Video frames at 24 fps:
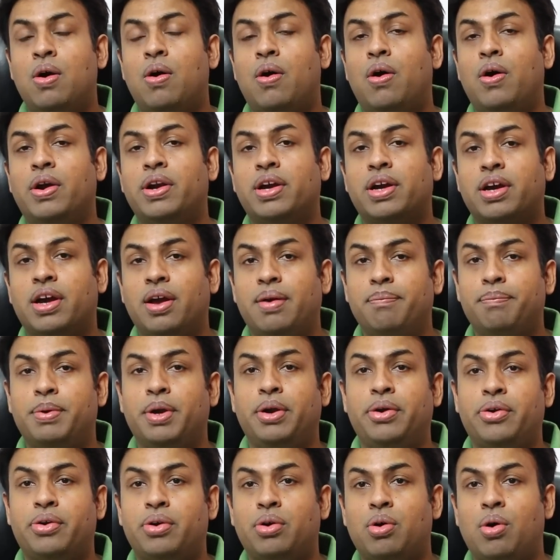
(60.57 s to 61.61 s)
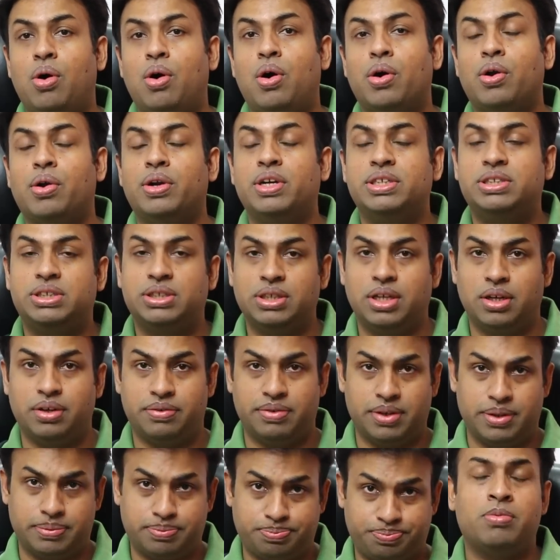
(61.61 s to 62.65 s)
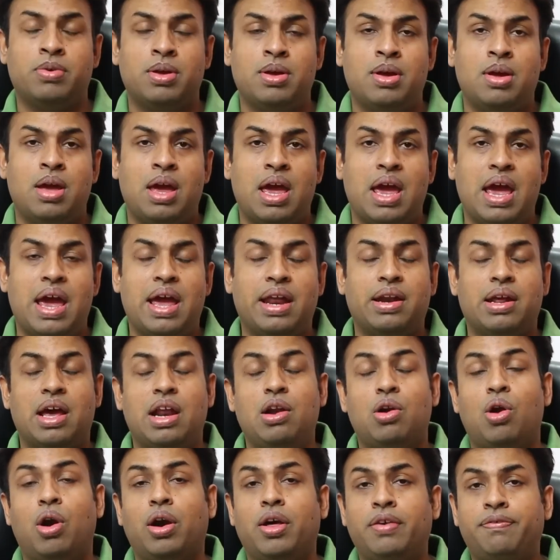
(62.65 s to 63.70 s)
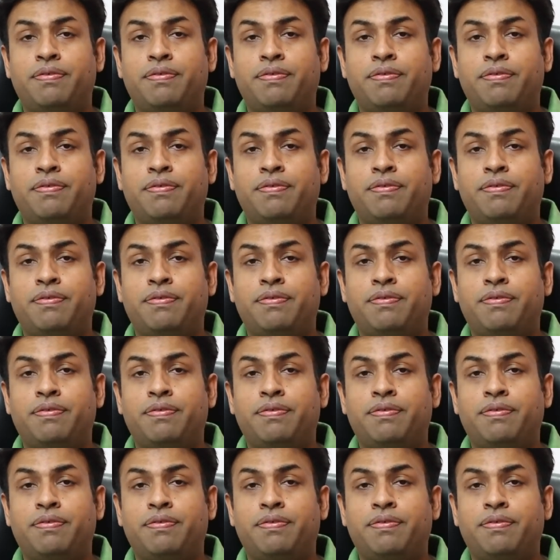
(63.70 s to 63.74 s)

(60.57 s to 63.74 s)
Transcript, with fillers: on a computer or on a server. And a lot